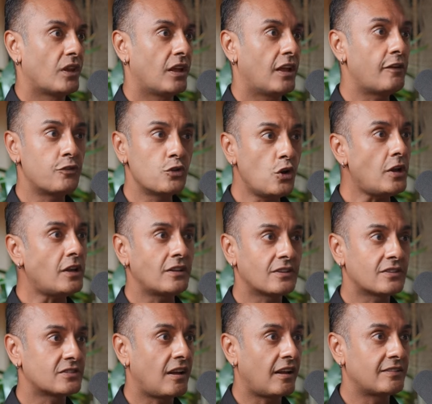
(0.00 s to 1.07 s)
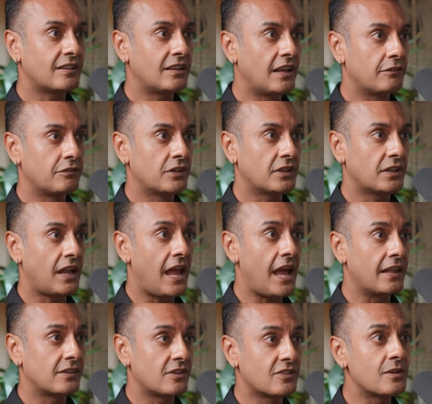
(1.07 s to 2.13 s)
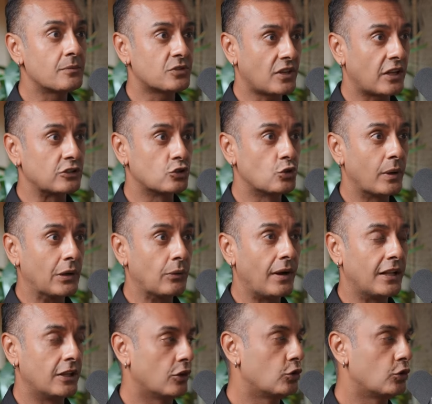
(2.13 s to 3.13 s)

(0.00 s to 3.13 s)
If you're not in the starting 11 and the team starts doing well,